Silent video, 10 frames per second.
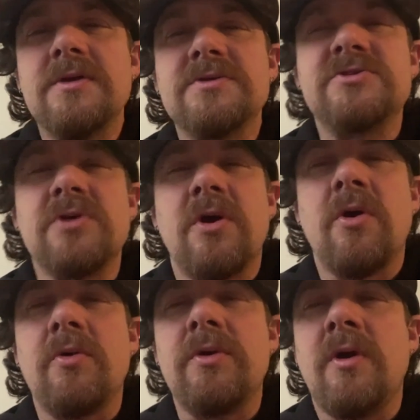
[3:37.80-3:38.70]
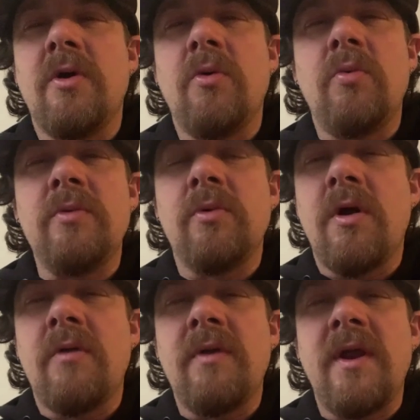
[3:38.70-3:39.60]
so, you know, we were
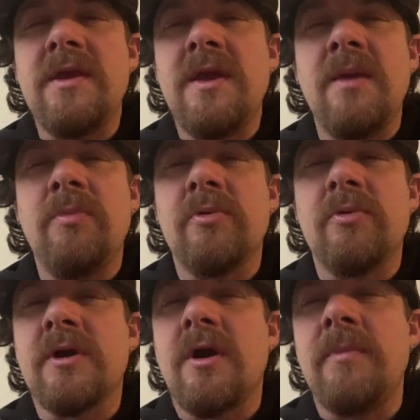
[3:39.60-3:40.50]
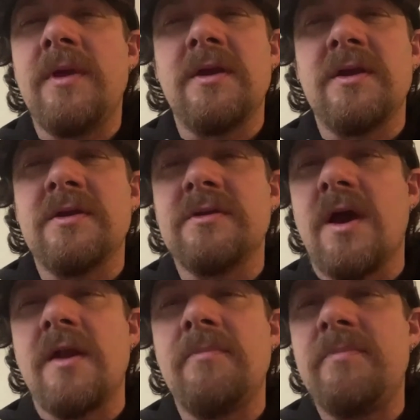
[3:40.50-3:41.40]
already able to come in and
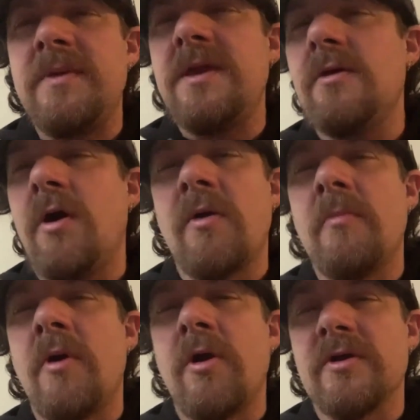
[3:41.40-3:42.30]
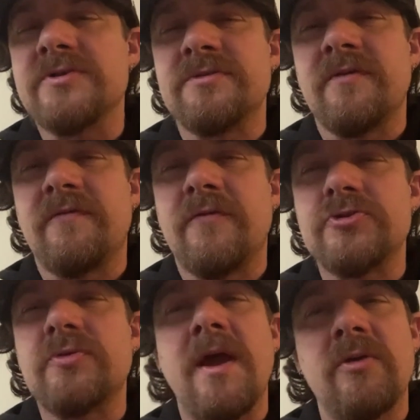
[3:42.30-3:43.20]
kind of beat our marks in the
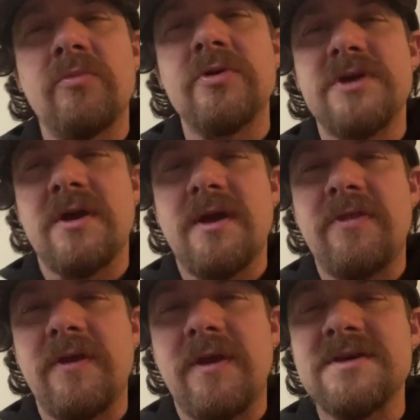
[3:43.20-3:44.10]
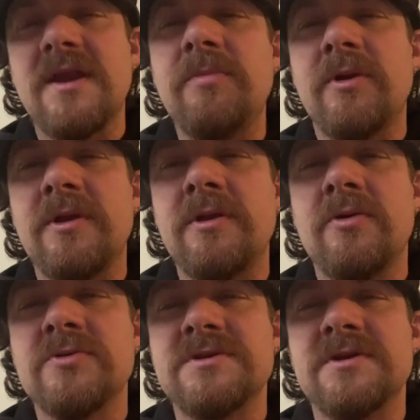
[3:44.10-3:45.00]
first round, which I think, as anybody
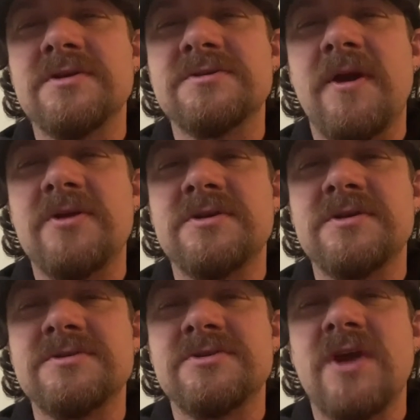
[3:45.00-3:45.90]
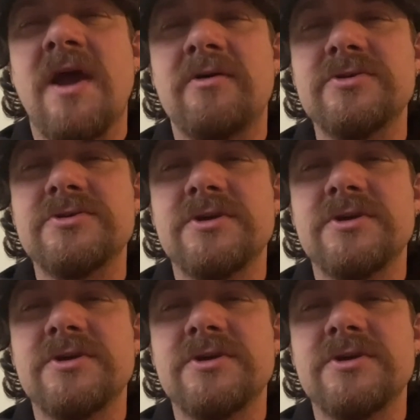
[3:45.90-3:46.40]
knows, an expansion is a challenge.